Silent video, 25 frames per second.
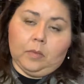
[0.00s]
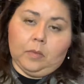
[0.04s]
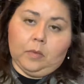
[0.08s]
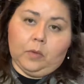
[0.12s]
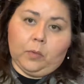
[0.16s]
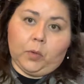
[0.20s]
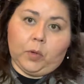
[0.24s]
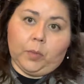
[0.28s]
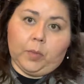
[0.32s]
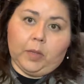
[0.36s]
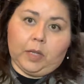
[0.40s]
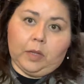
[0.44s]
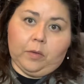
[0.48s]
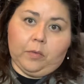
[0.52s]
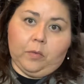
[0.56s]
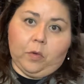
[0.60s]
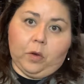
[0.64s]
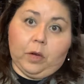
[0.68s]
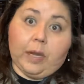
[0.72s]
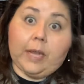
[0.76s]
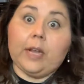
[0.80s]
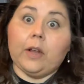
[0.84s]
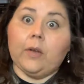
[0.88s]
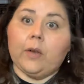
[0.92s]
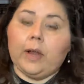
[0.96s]
what am I looking
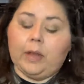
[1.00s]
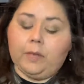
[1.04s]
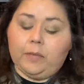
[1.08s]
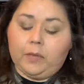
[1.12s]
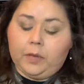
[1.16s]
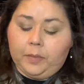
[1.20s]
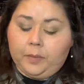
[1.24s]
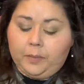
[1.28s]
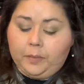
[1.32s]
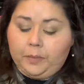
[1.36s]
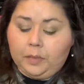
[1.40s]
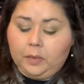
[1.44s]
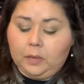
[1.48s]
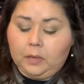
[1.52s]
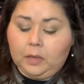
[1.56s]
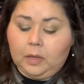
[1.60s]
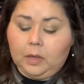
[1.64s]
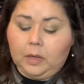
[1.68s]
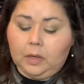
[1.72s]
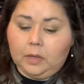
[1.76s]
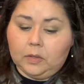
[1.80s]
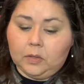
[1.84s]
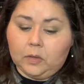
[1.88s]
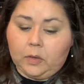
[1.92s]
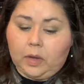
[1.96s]
for, engraved.
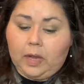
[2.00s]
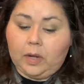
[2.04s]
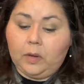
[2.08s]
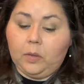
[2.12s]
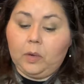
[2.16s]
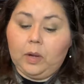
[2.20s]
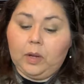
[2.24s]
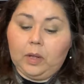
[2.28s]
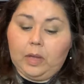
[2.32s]
So I,